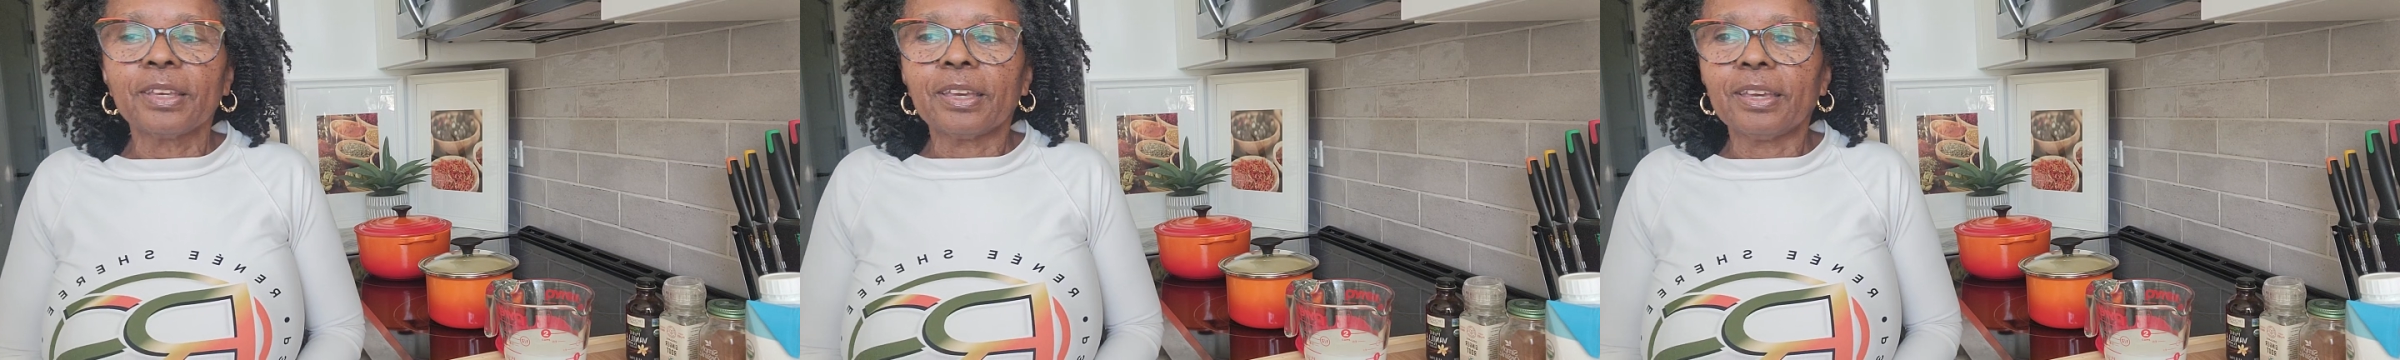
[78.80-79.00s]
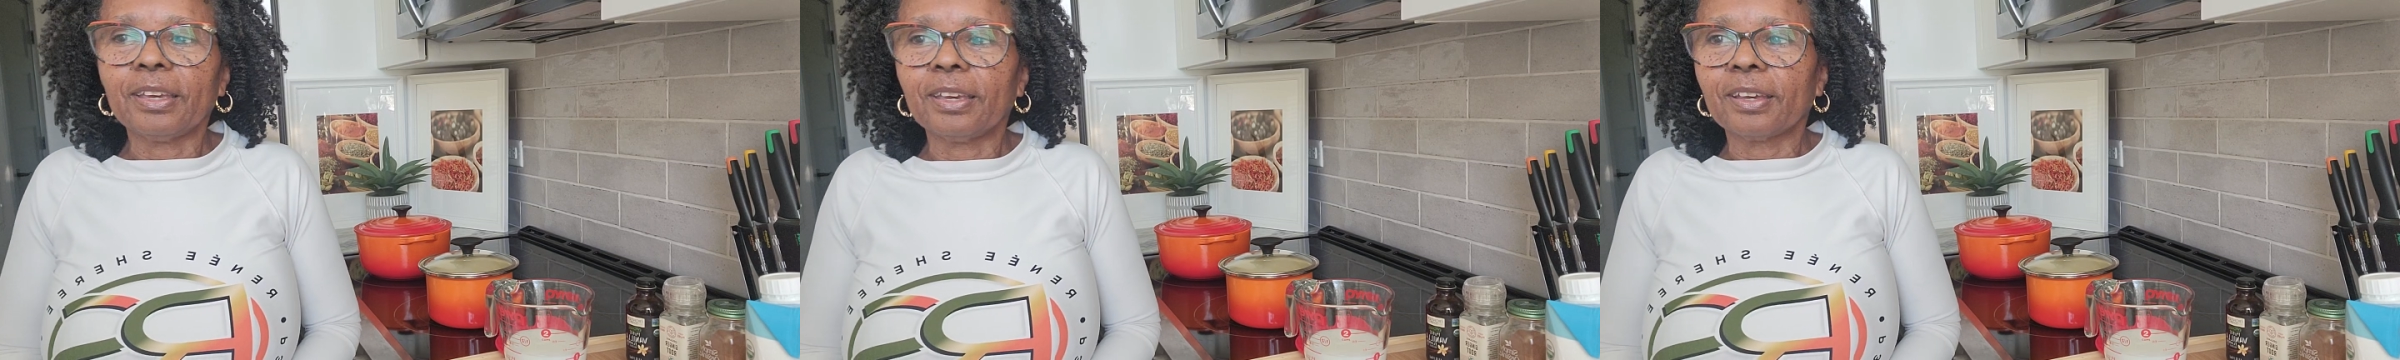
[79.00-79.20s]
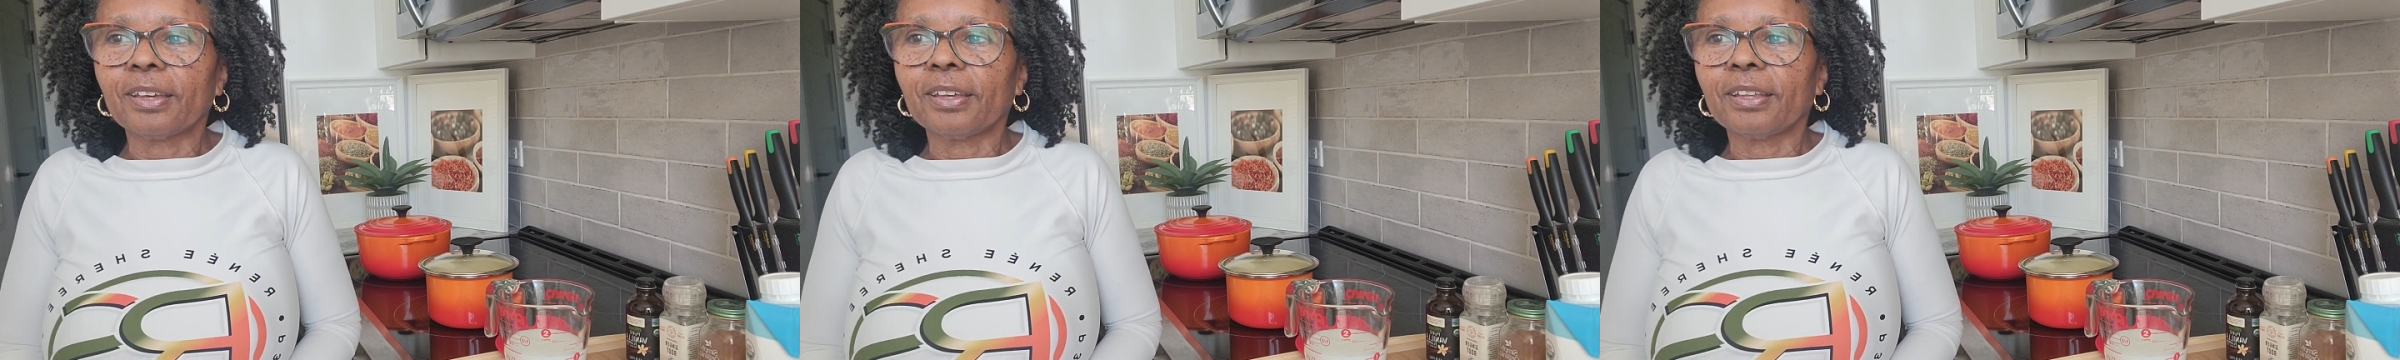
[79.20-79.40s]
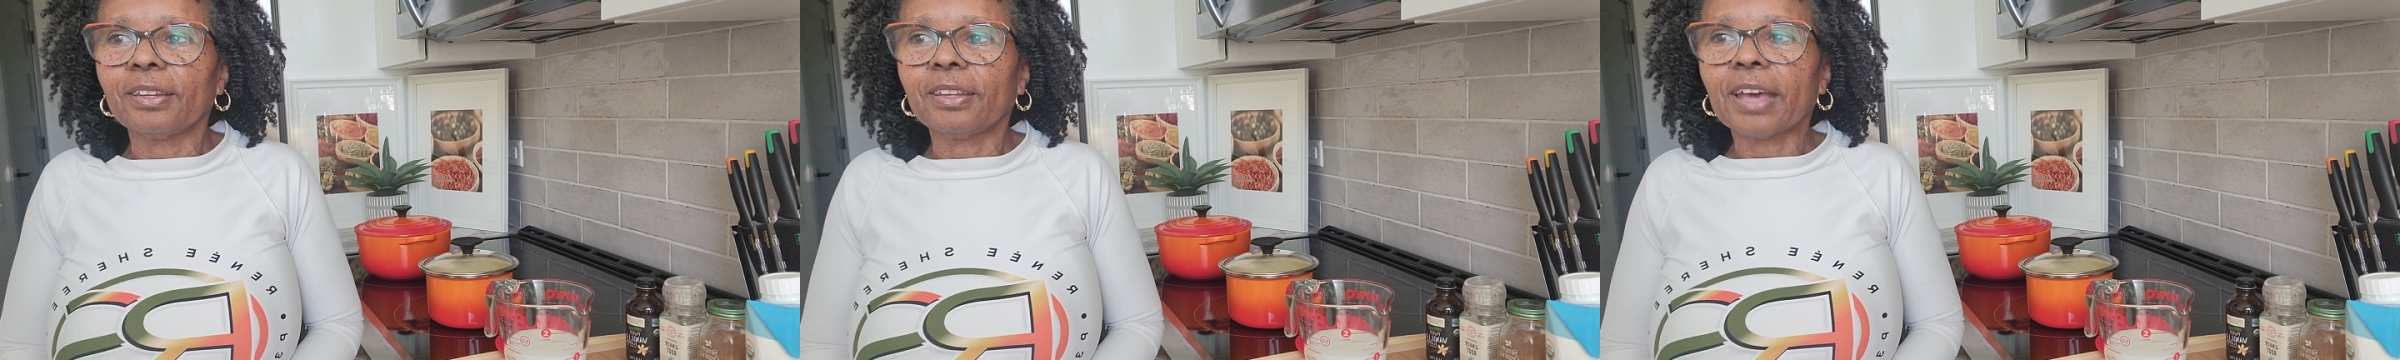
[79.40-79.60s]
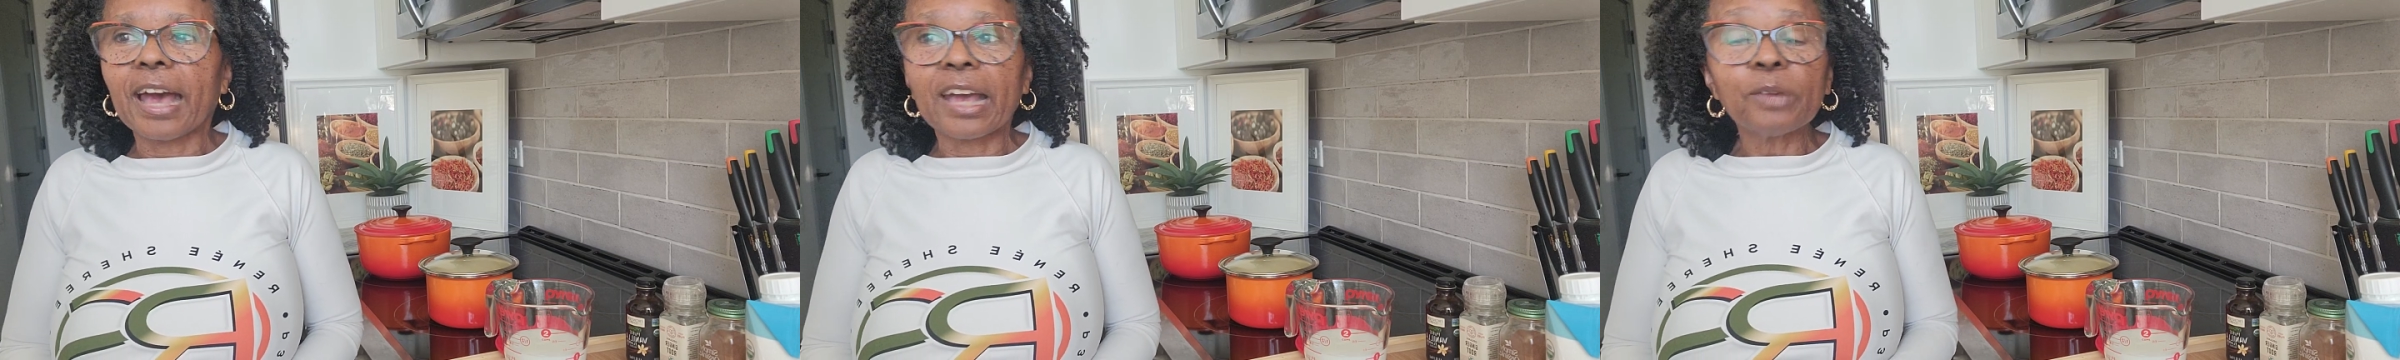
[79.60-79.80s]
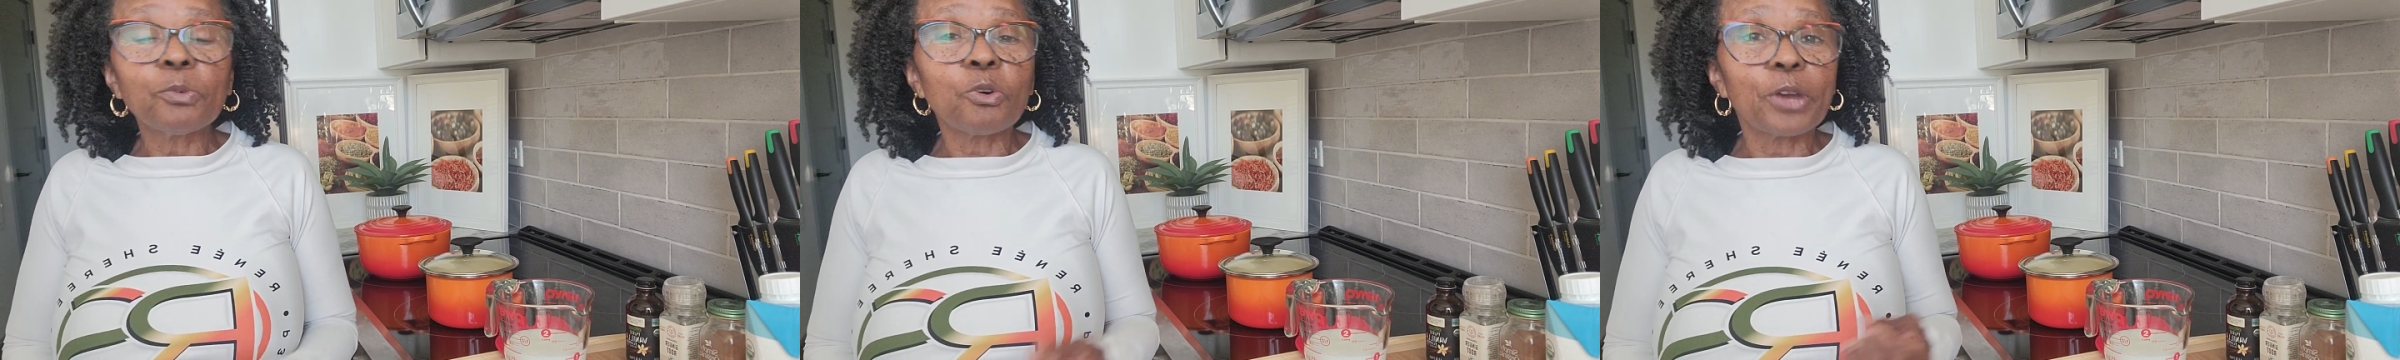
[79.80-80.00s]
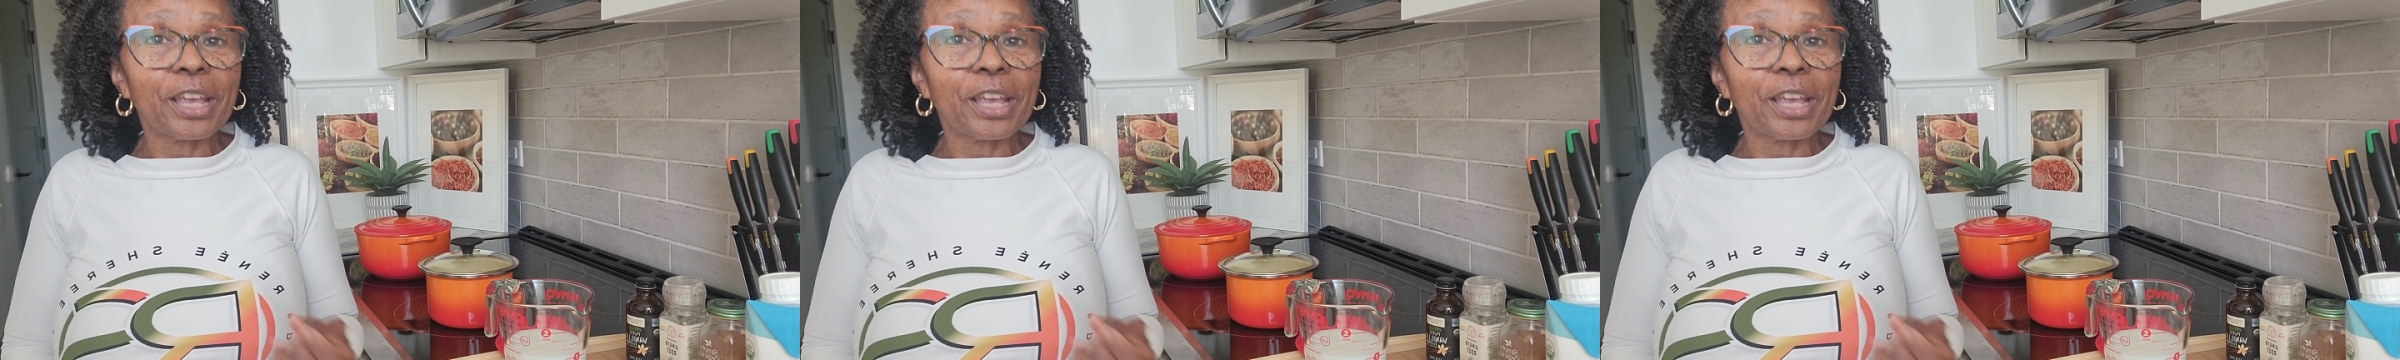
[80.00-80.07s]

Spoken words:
And I will